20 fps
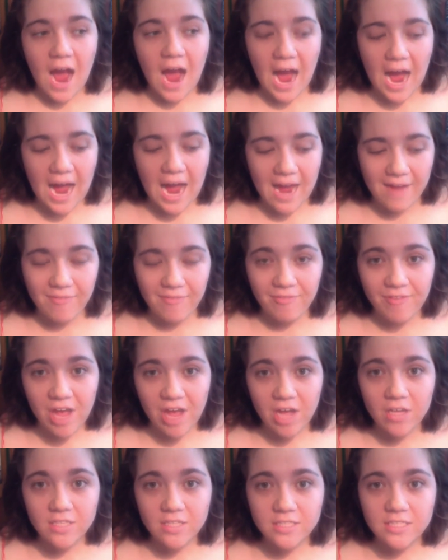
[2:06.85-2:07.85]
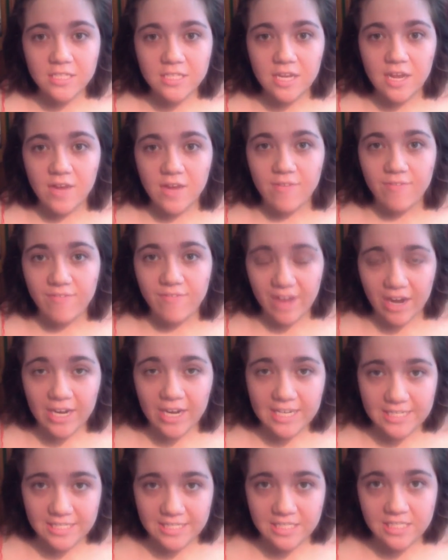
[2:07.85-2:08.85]
I felt
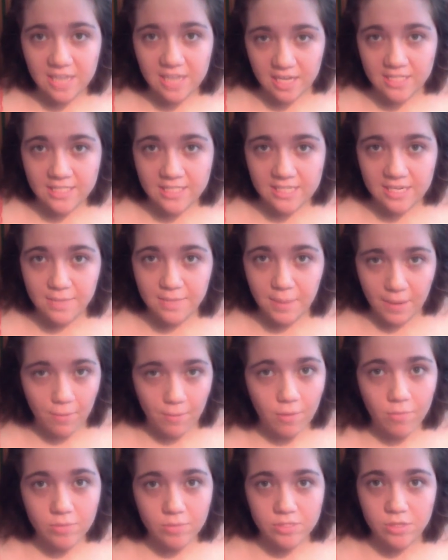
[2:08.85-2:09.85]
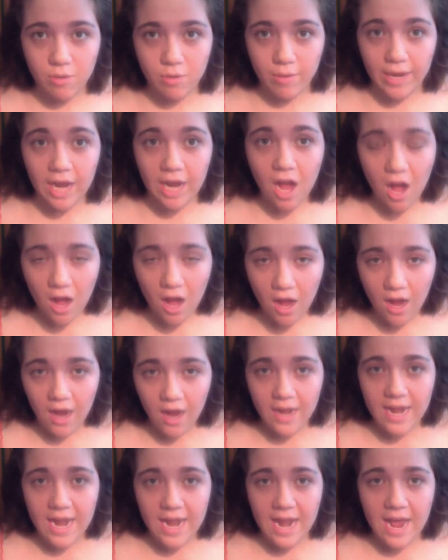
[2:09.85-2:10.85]
very disgusted by what was going
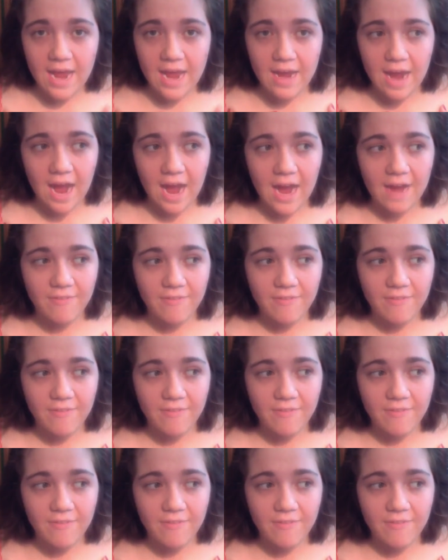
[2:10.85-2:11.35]
on, and I